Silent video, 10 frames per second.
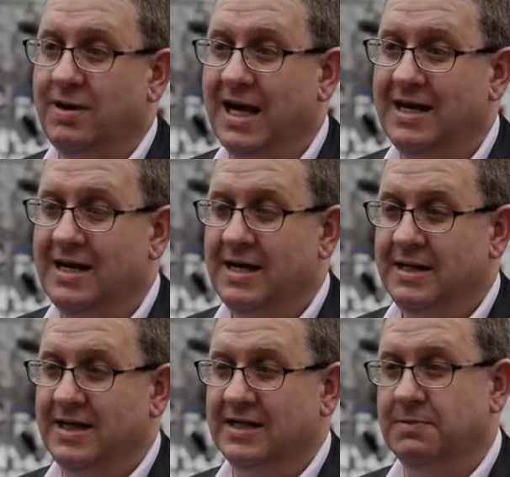bit
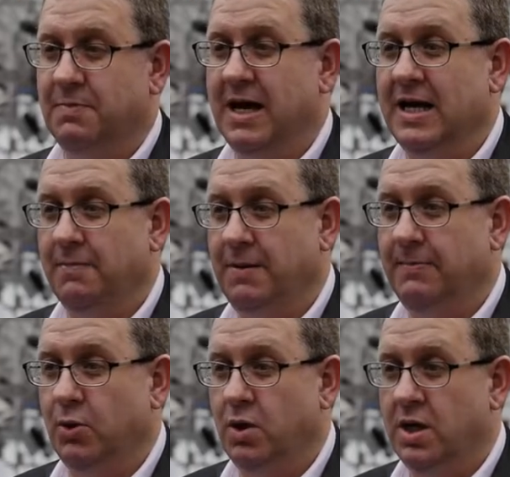to inspire
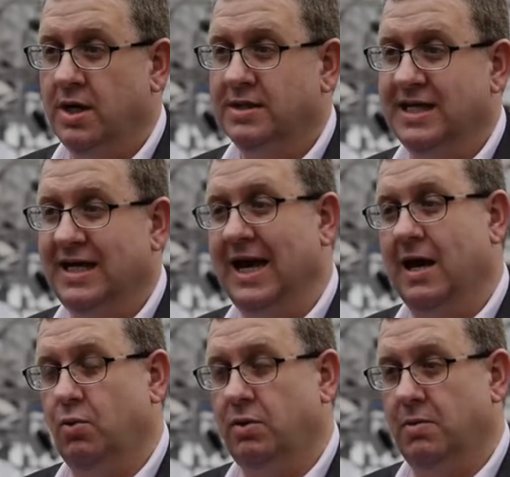people to
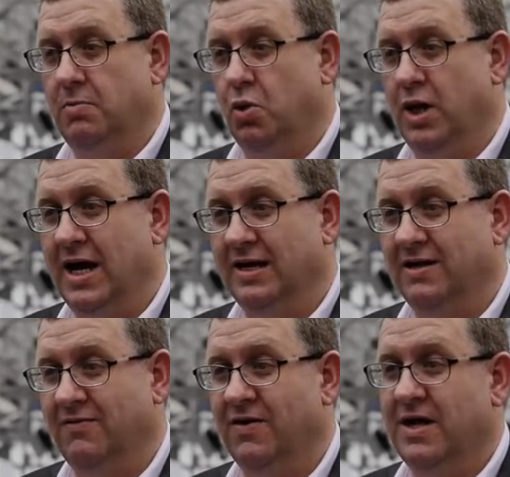get a wee bit more
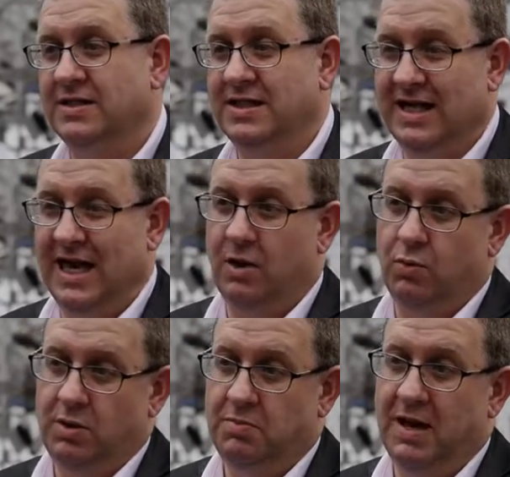active, to get a
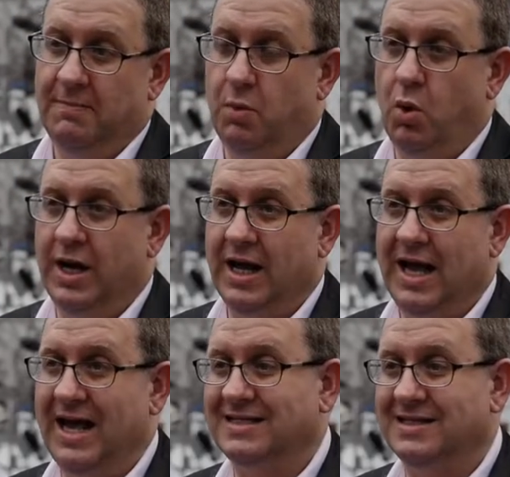wee bit more
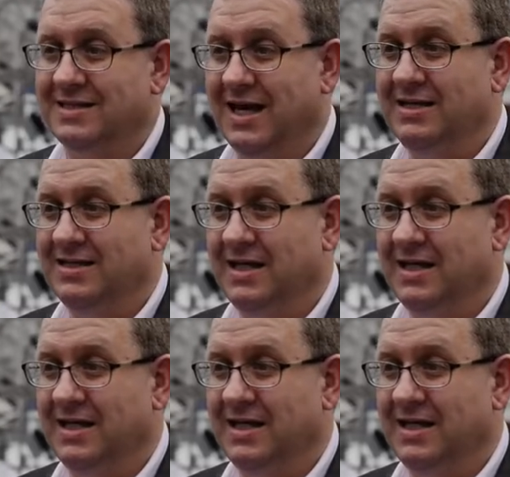exercise